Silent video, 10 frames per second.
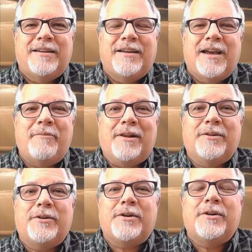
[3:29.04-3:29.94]
and we
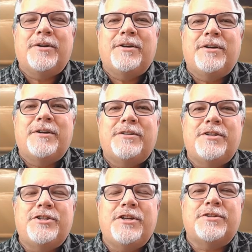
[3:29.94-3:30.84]
look to
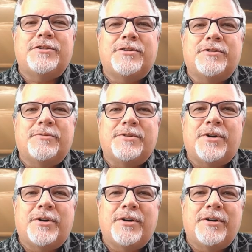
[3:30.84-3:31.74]
Jesus'
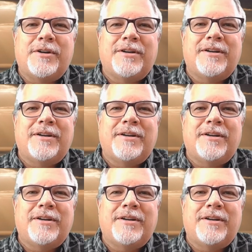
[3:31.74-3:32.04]
return